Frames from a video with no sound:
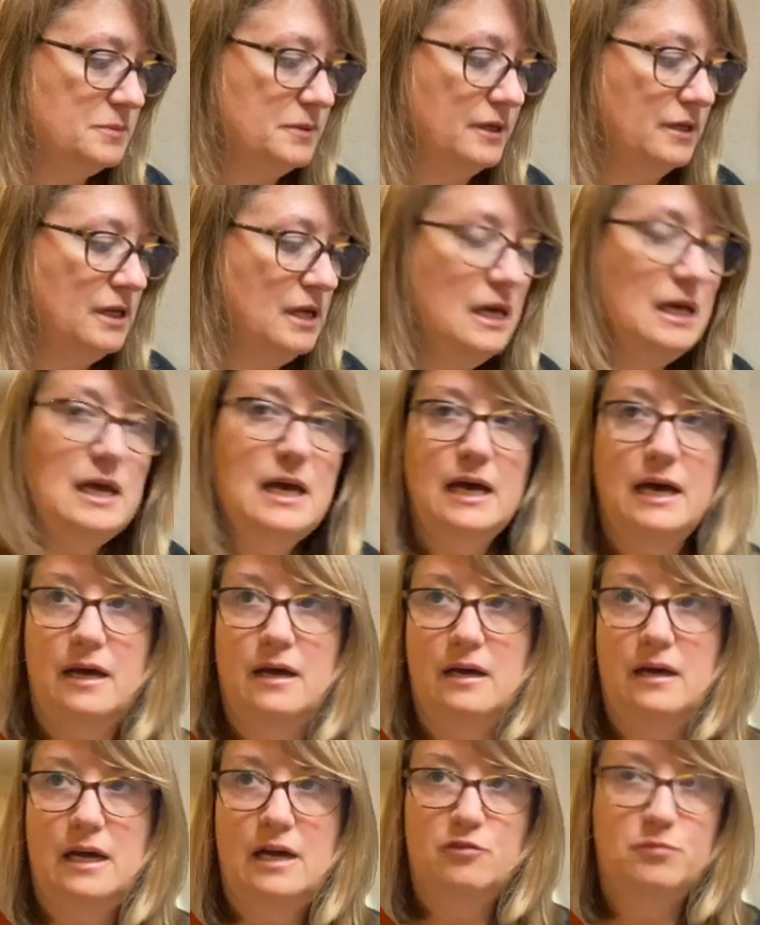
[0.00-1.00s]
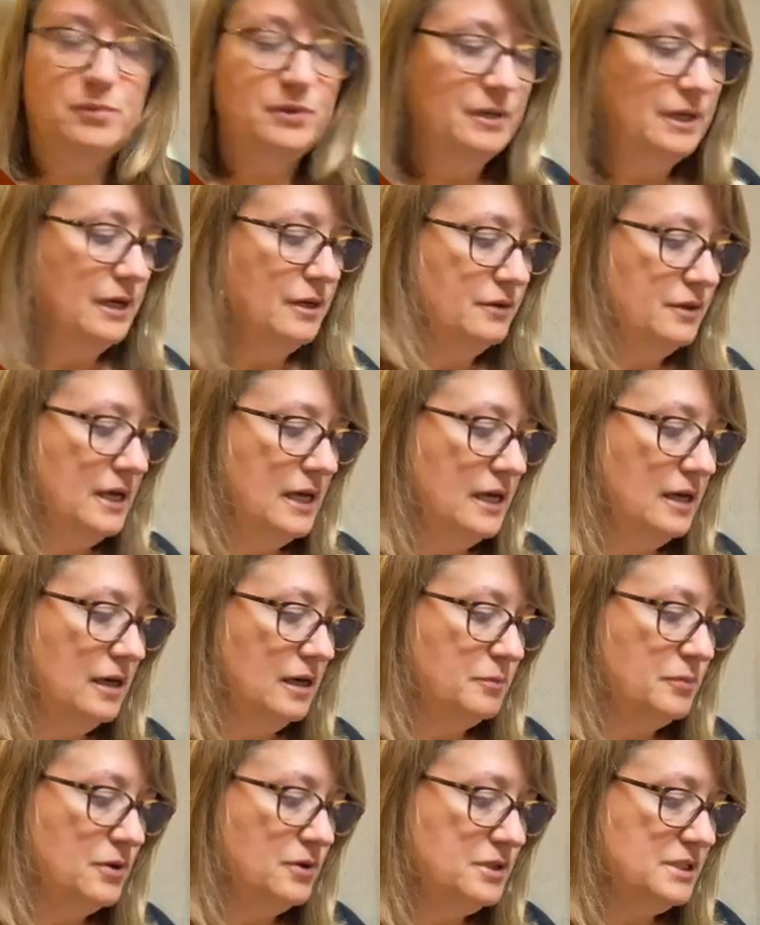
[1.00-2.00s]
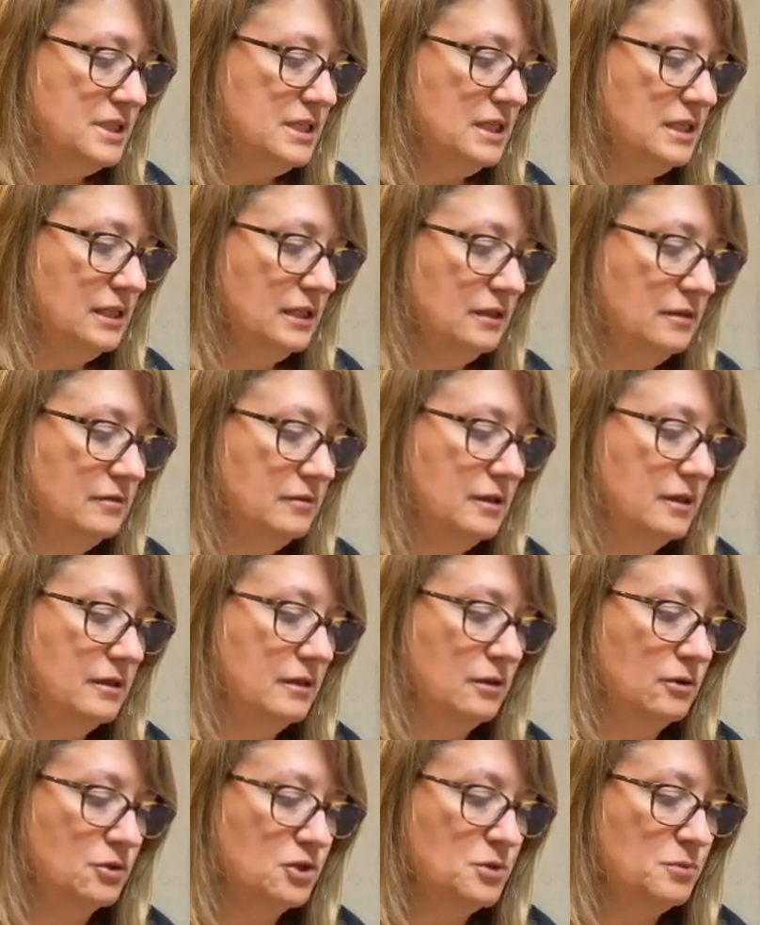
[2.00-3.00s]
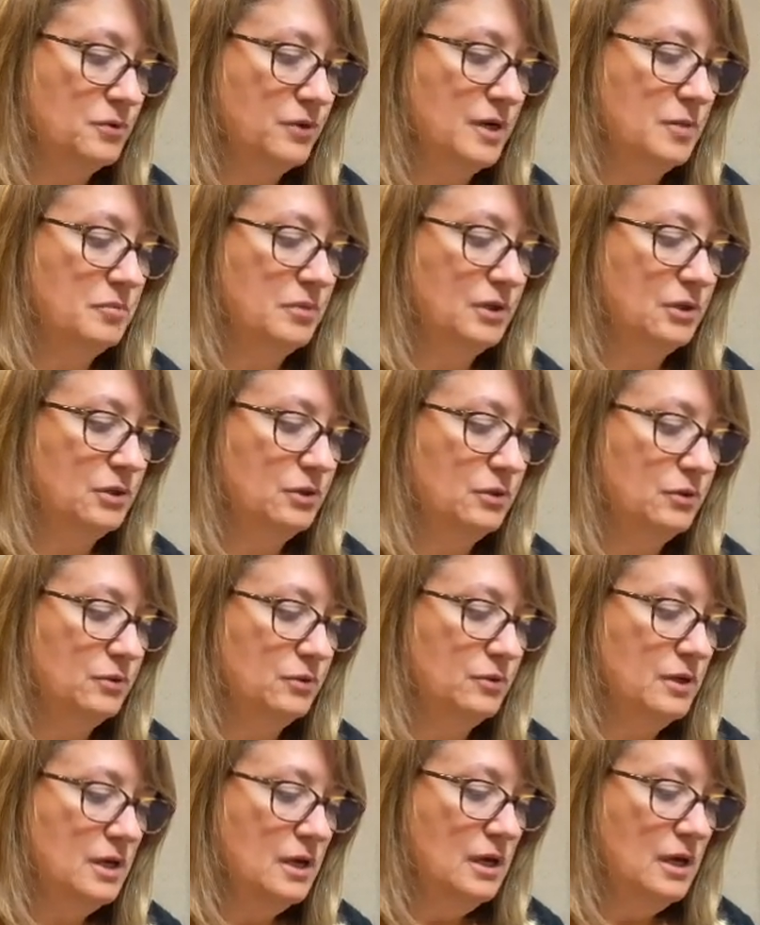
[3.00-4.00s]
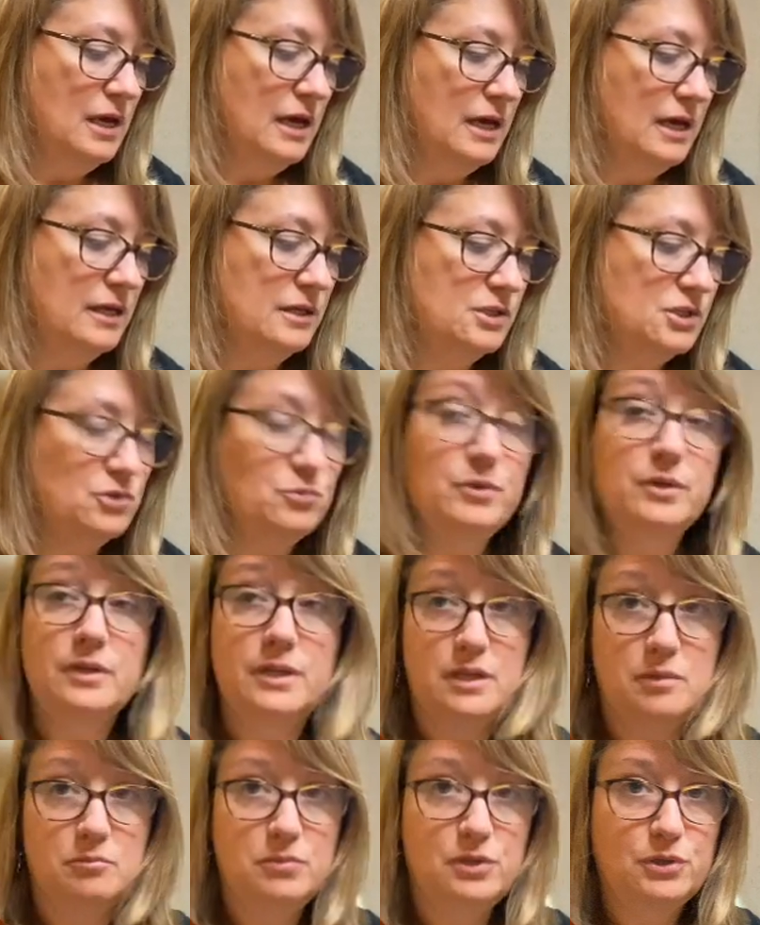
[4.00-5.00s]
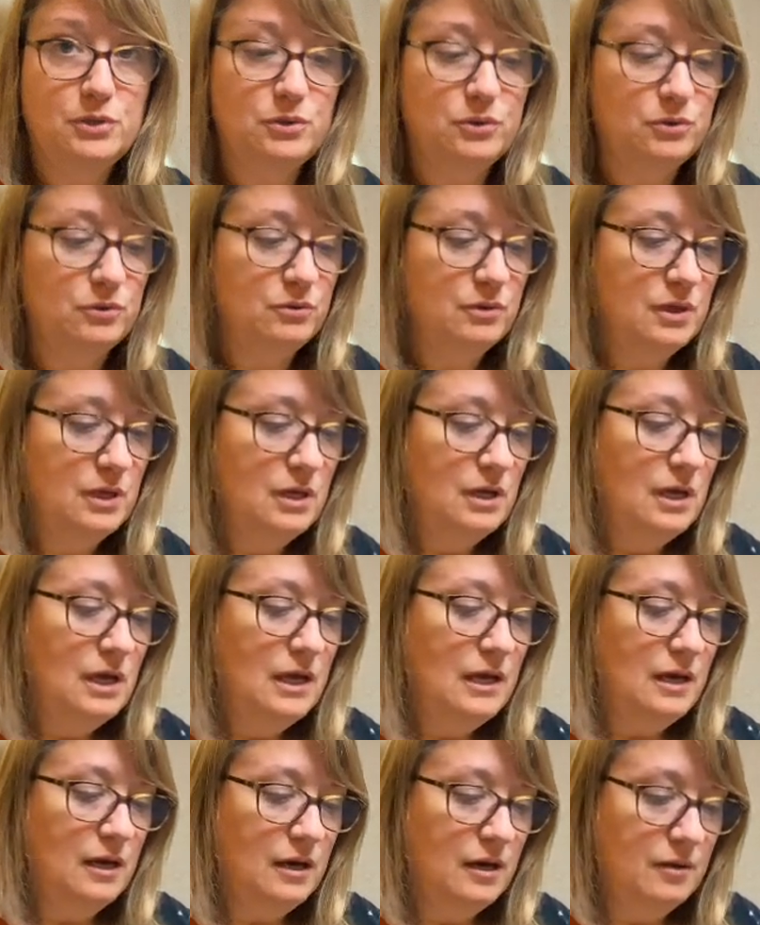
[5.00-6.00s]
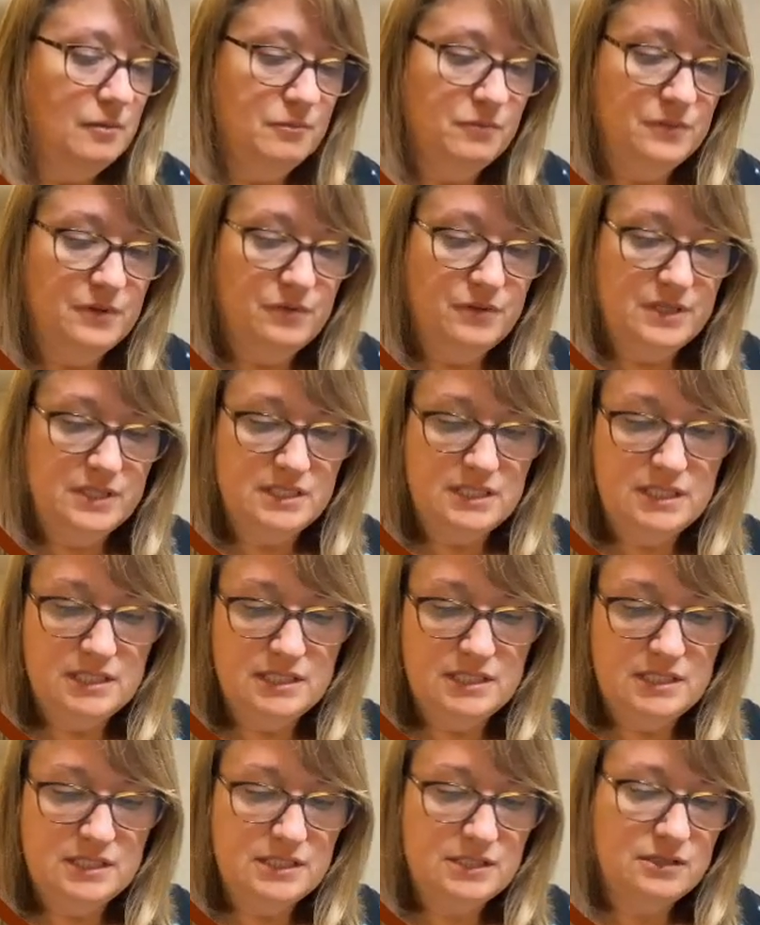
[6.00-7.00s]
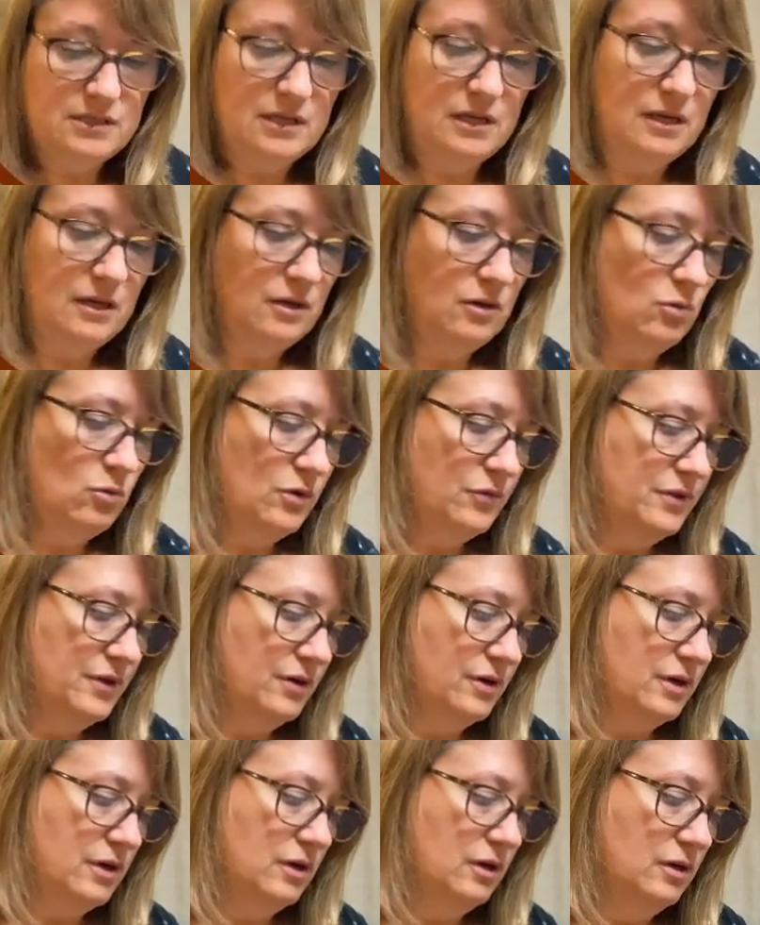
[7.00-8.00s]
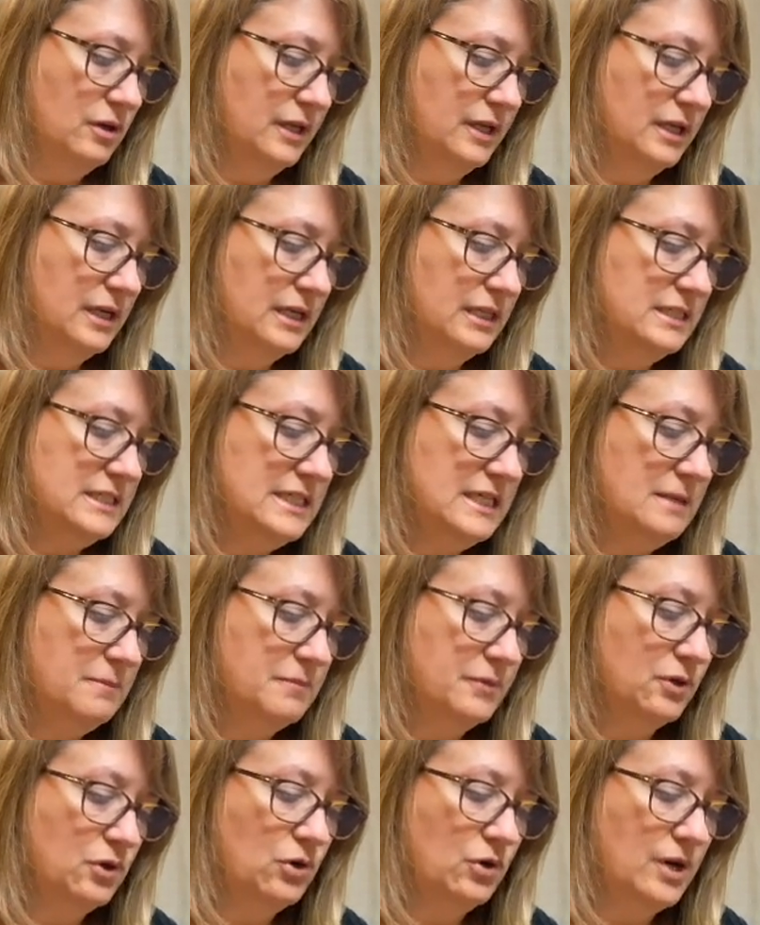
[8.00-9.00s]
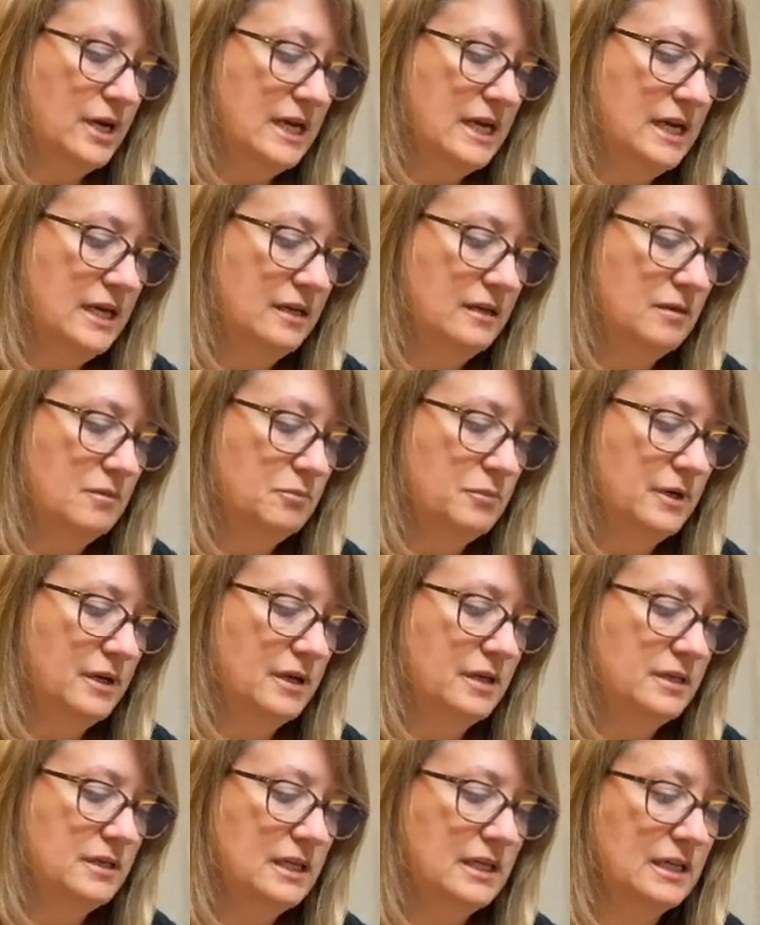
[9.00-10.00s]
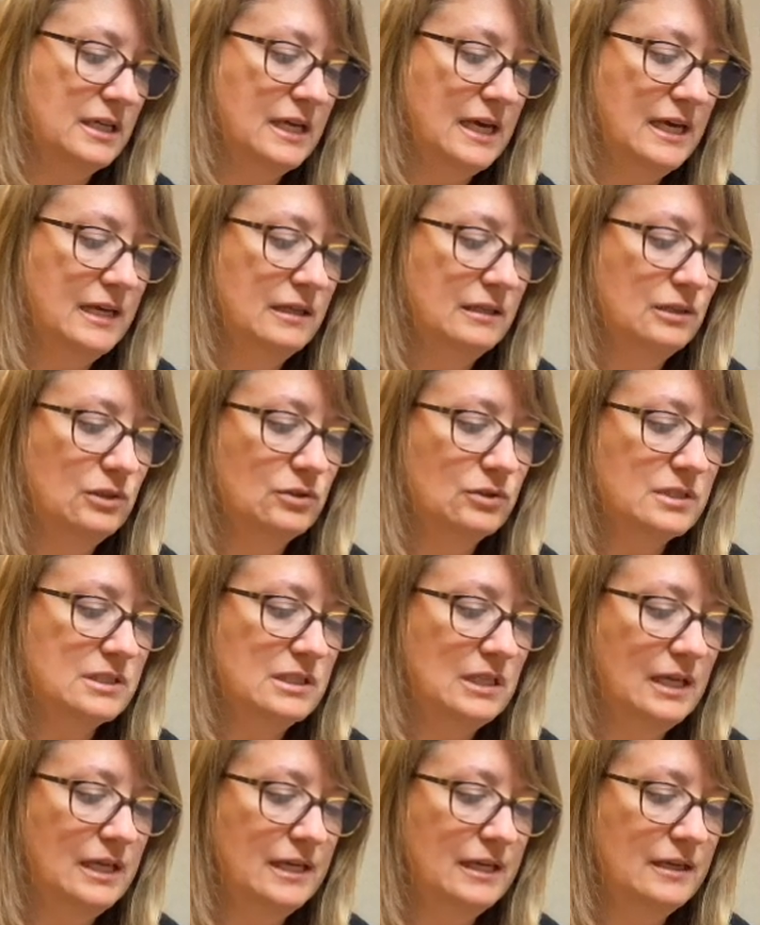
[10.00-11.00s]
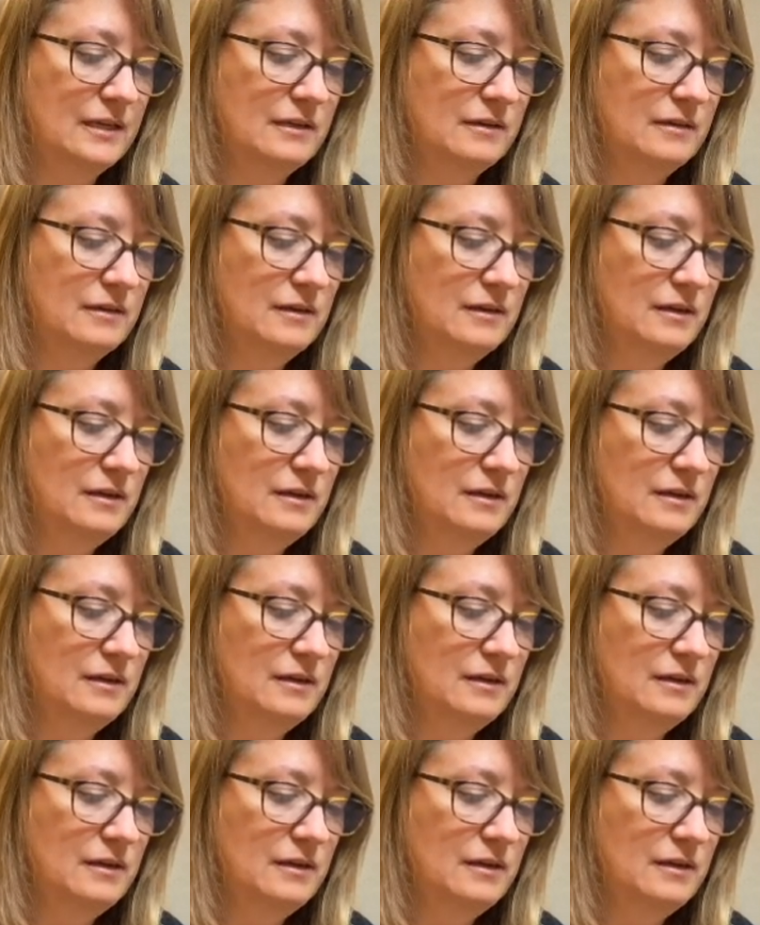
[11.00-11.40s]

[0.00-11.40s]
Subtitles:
but I've put out a burnt sienna, an ultramarine blue, a cerulean blue. This is what they're calling a deep green, but it kind of looks like